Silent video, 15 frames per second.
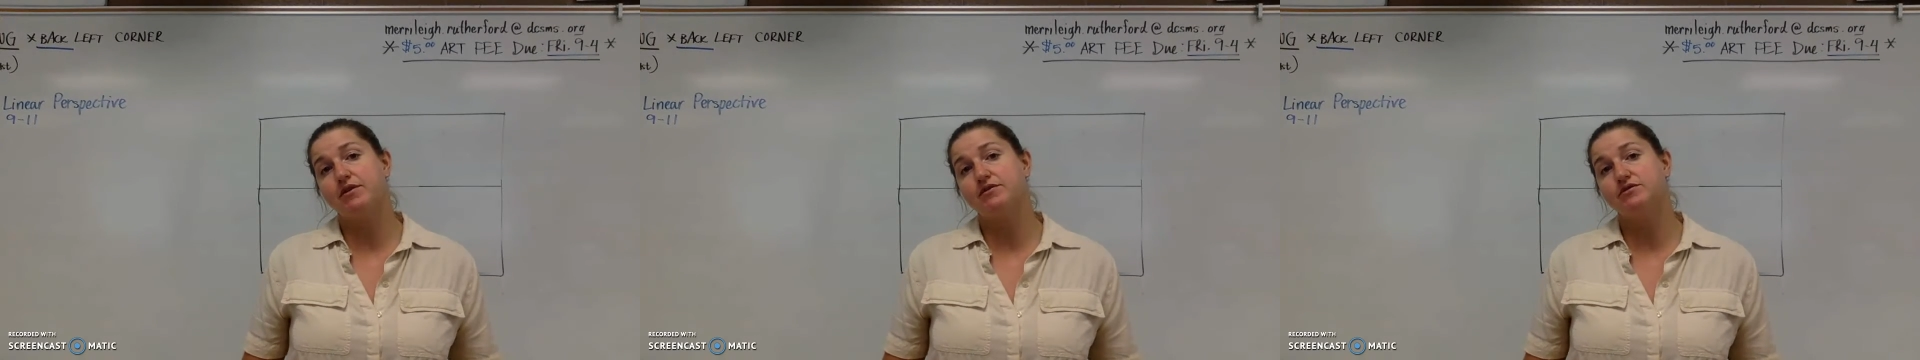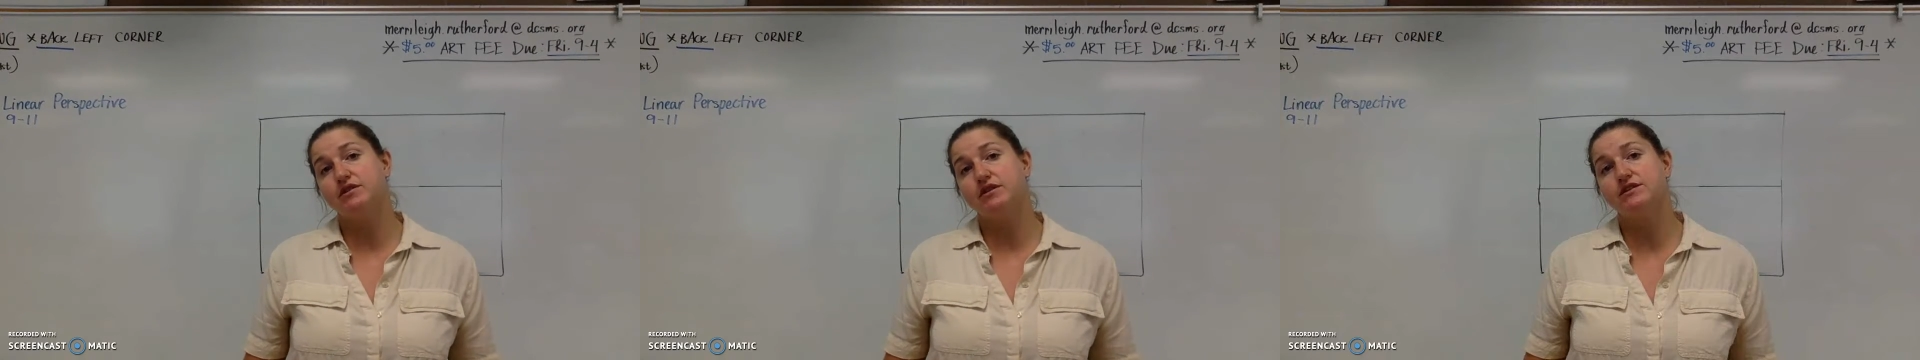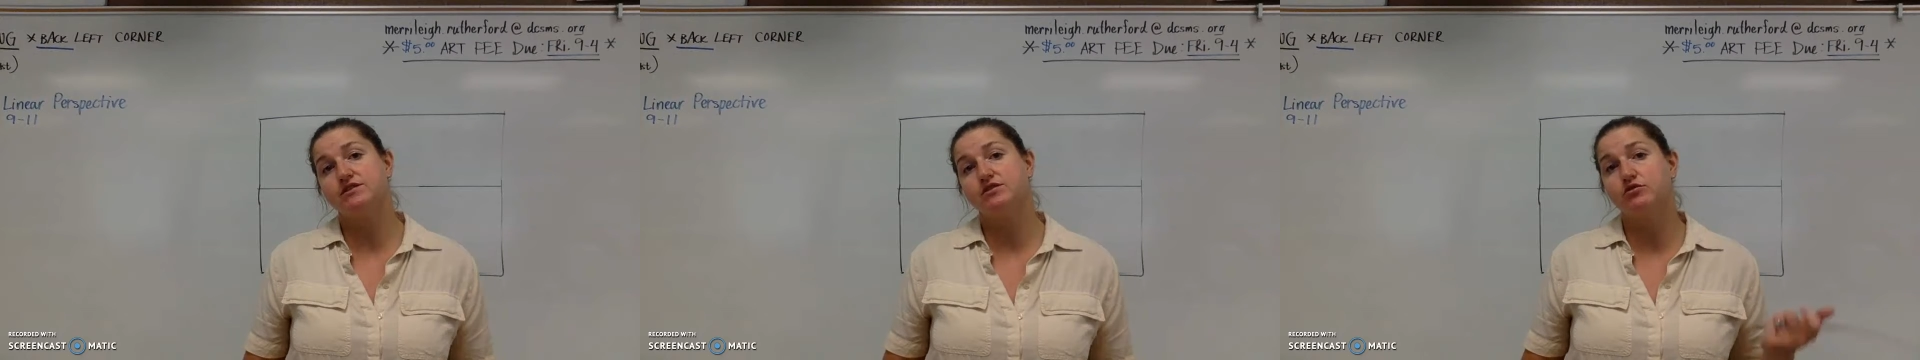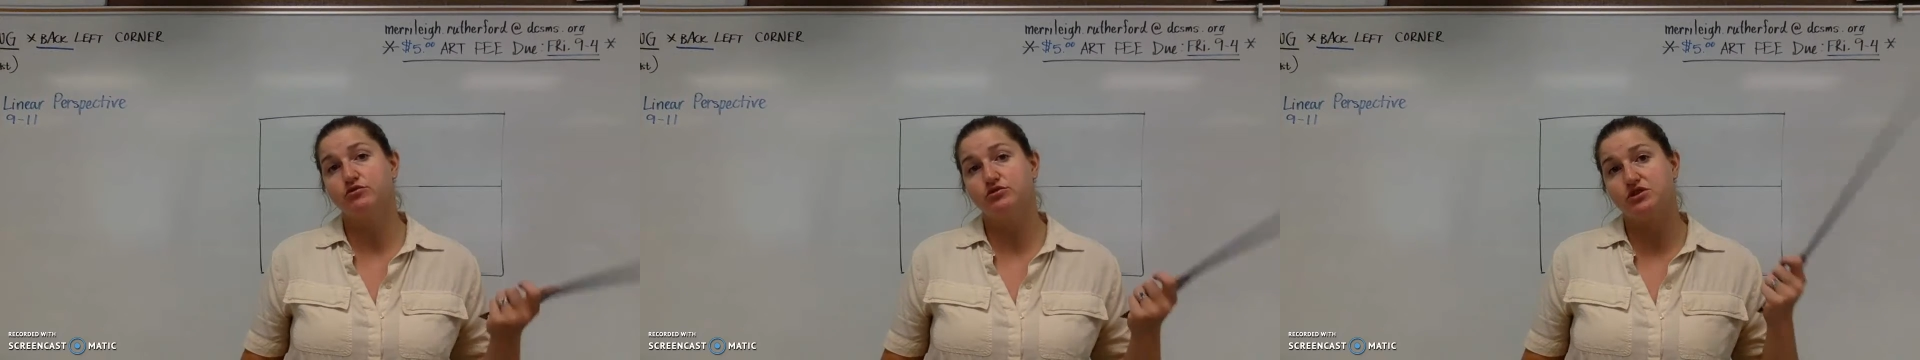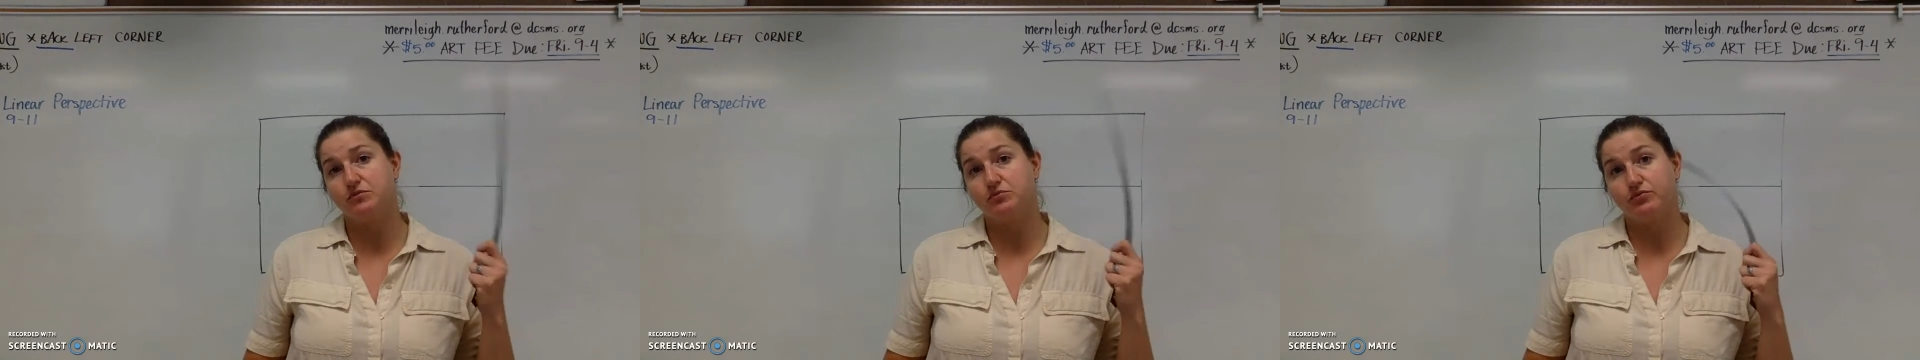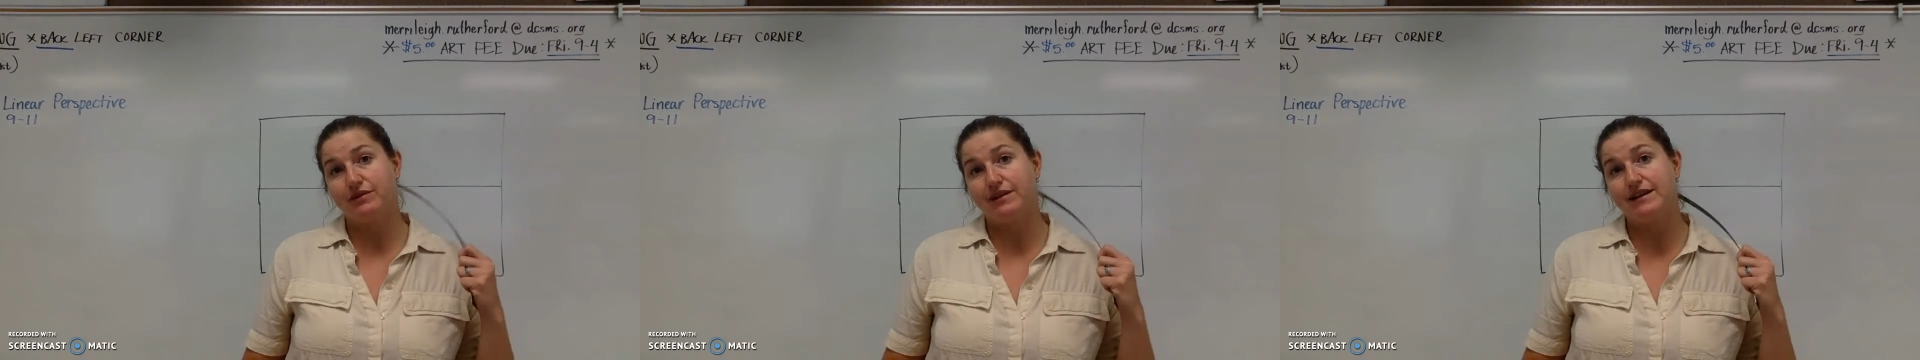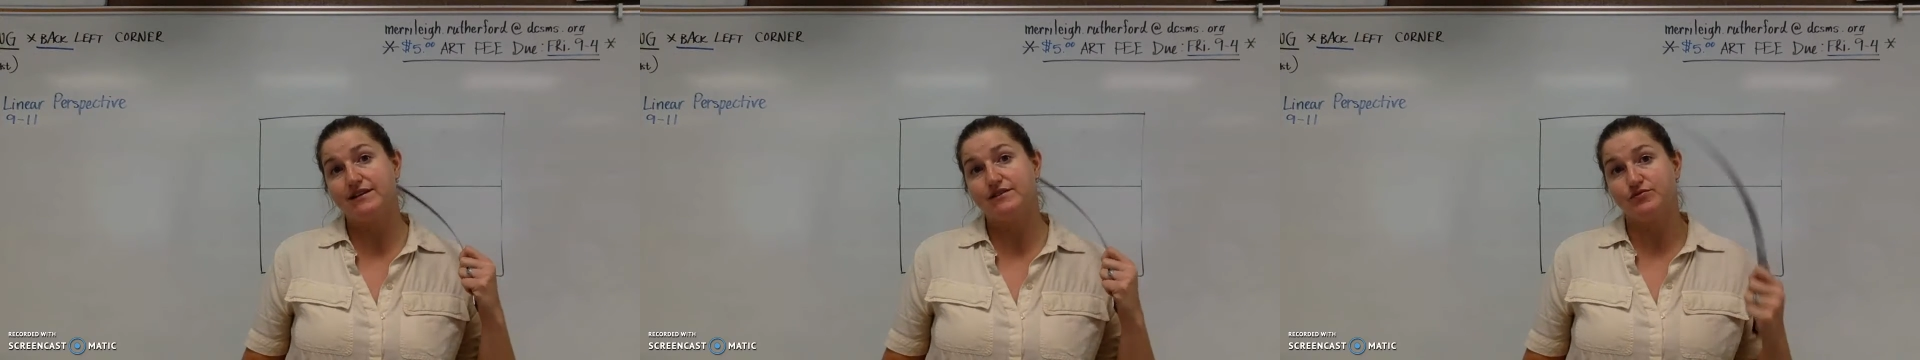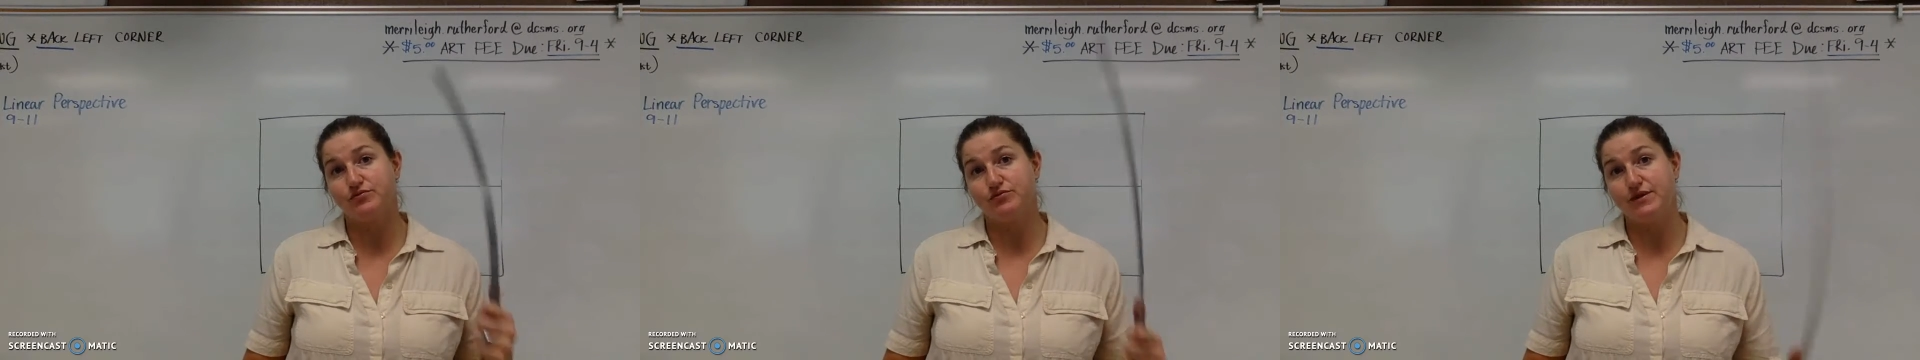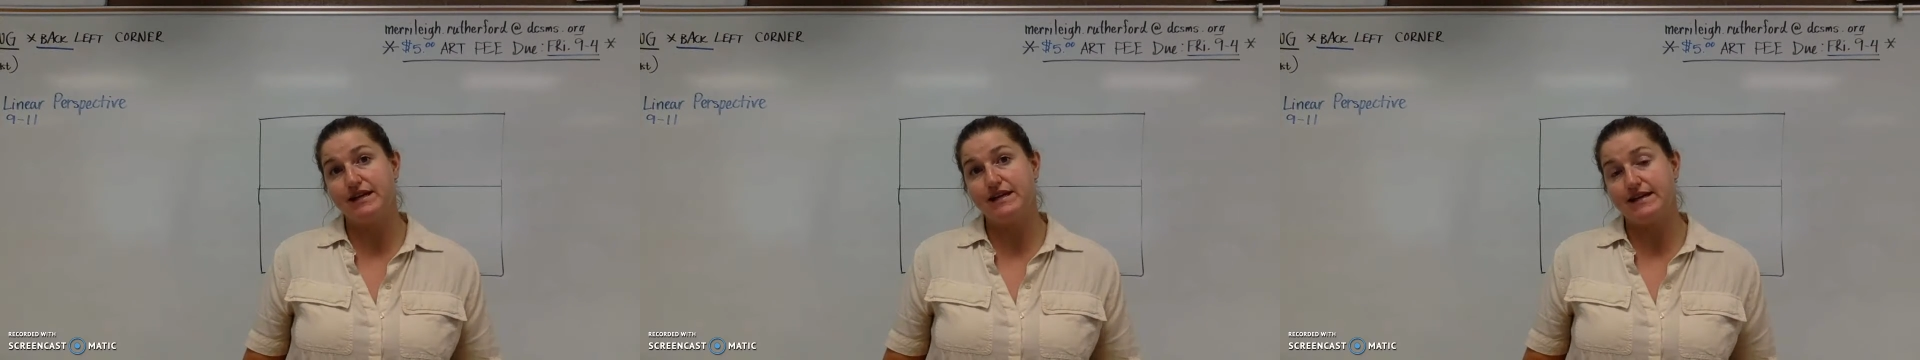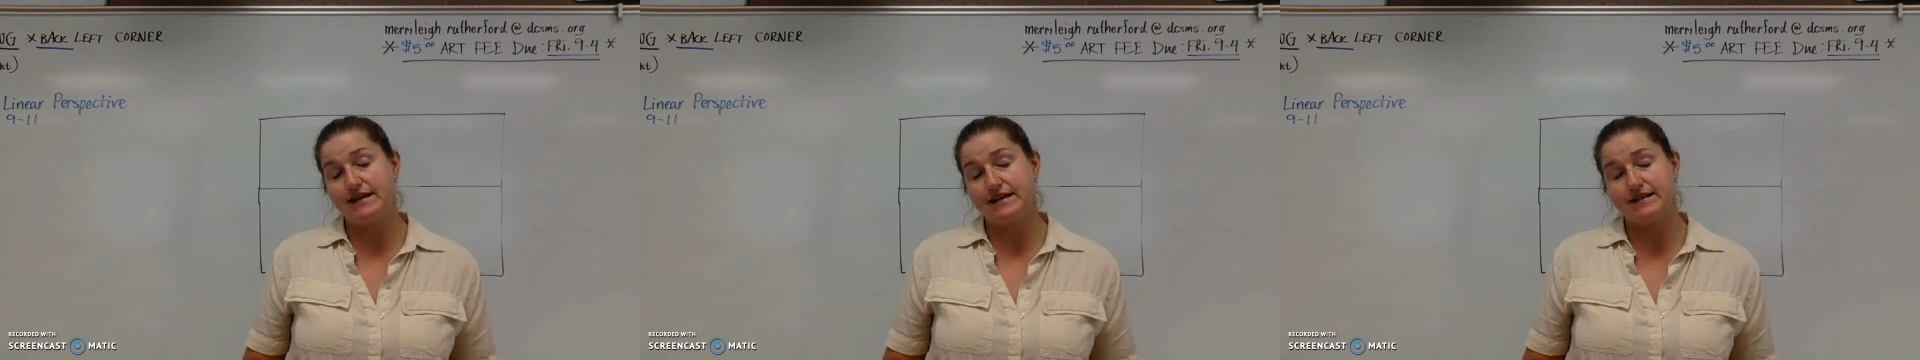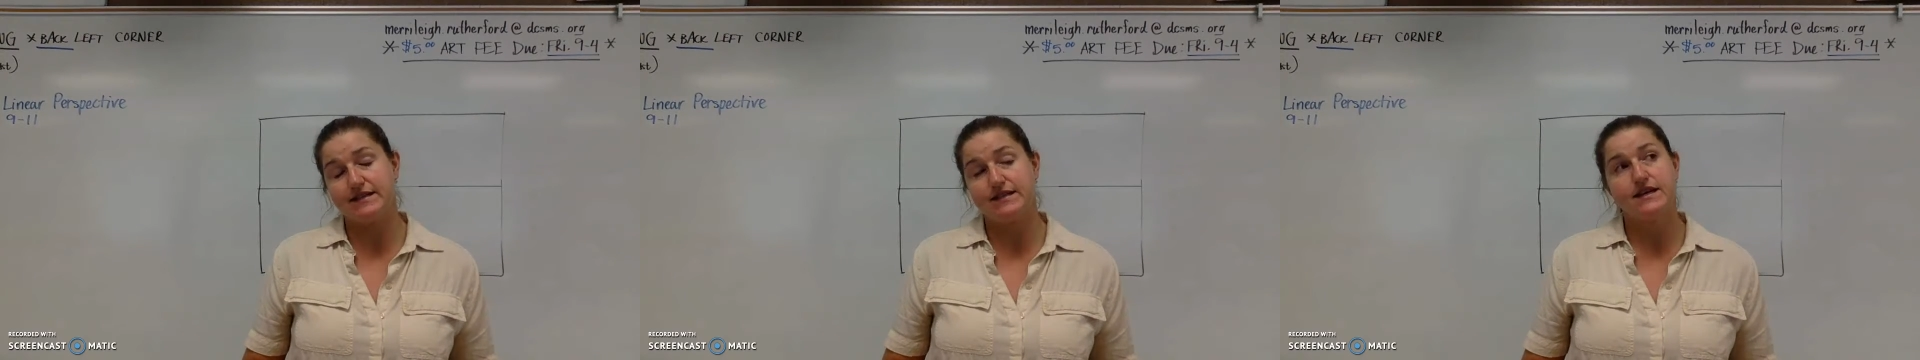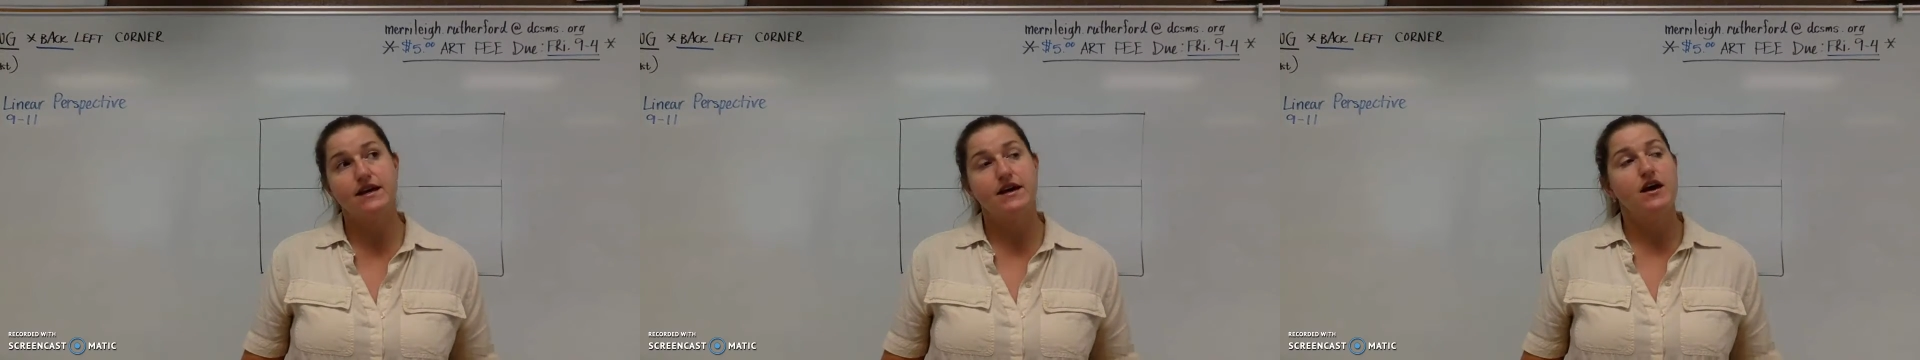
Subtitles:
posted on Schoology. Please read it.